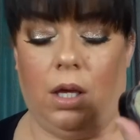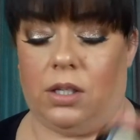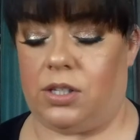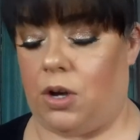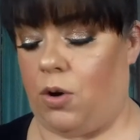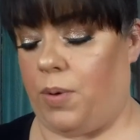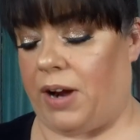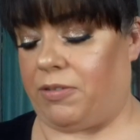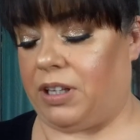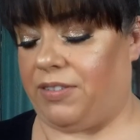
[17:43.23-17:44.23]
So I
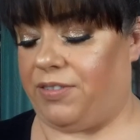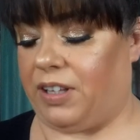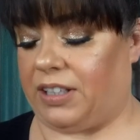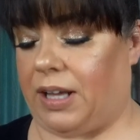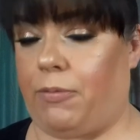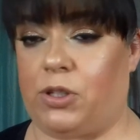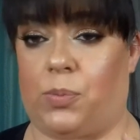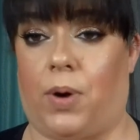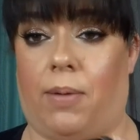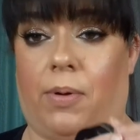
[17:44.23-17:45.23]
really feel like that was a
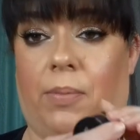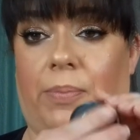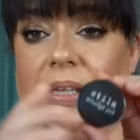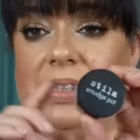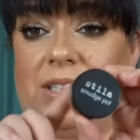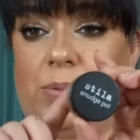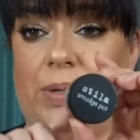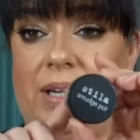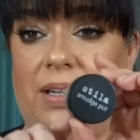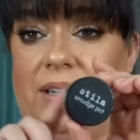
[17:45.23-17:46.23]
problem. But this
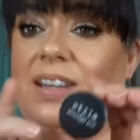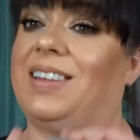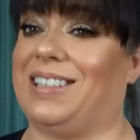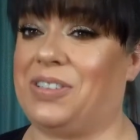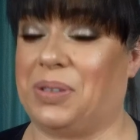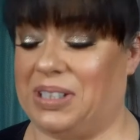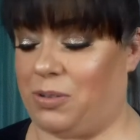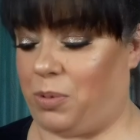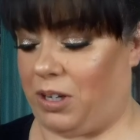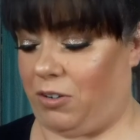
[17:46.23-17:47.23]
one's a
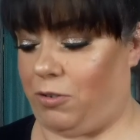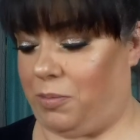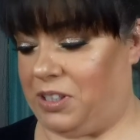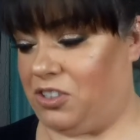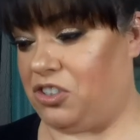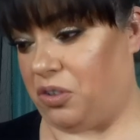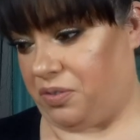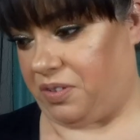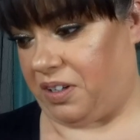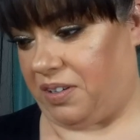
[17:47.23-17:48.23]
winner for me so
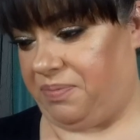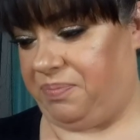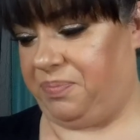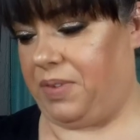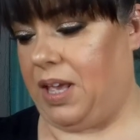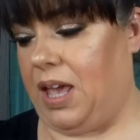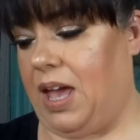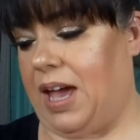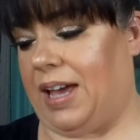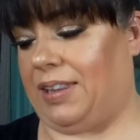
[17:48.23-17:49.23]
far.
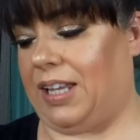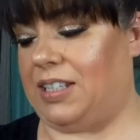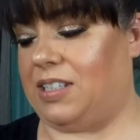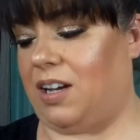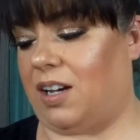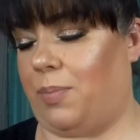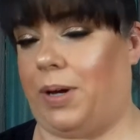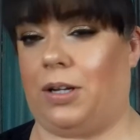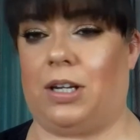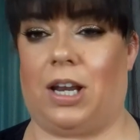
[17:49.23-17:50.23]
And let's talk
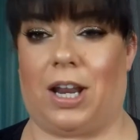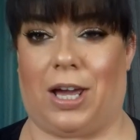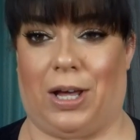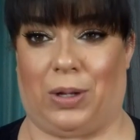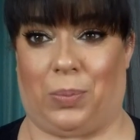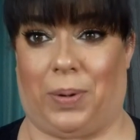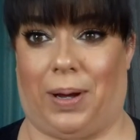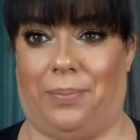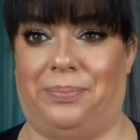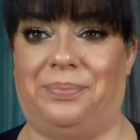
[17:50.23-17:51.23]
about
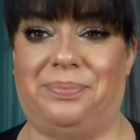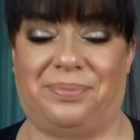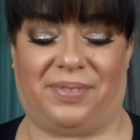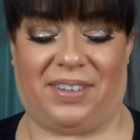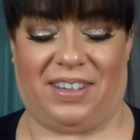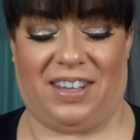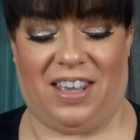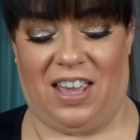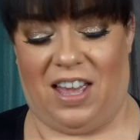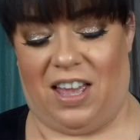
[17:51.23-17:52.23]
ColourPop.
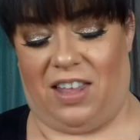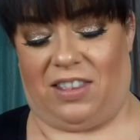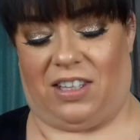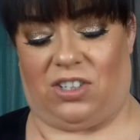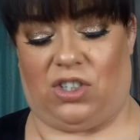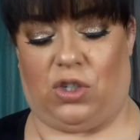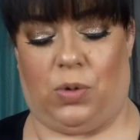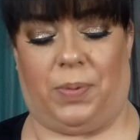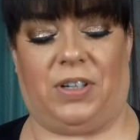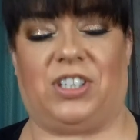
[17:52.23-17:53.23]
The
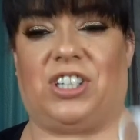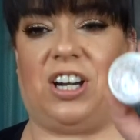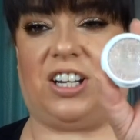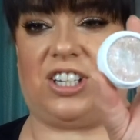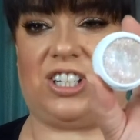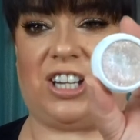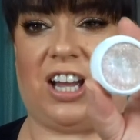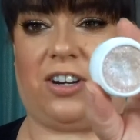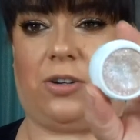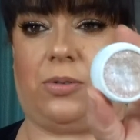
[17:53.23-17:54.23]
Super Shock
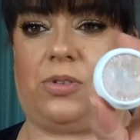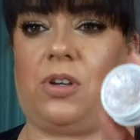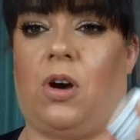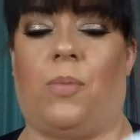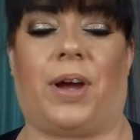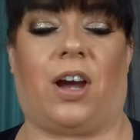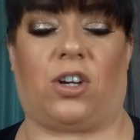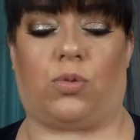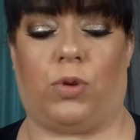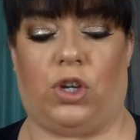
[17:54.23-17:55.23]
Shadows. Oh my
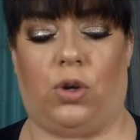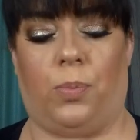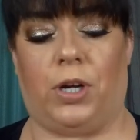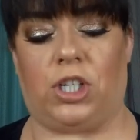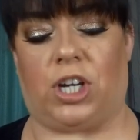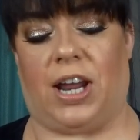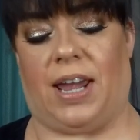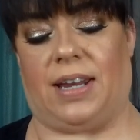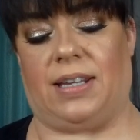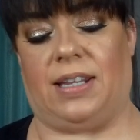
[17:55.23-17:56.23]
gosh, when you put your
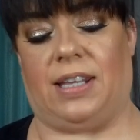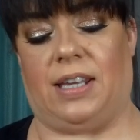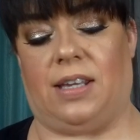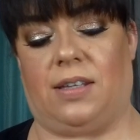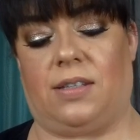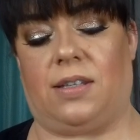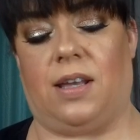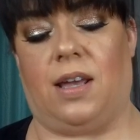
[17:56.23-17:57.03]
hand in these,